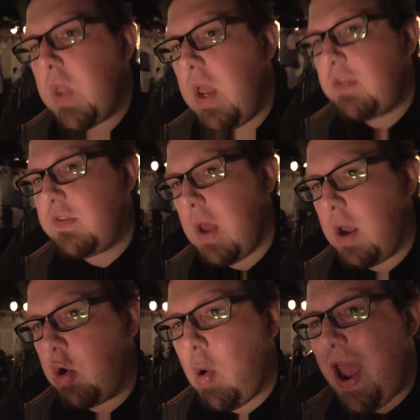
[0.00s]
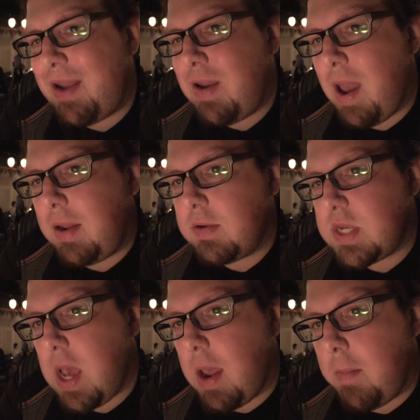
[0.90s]
it's grad night
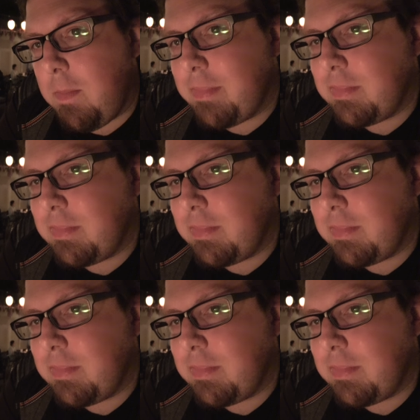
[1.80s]
time.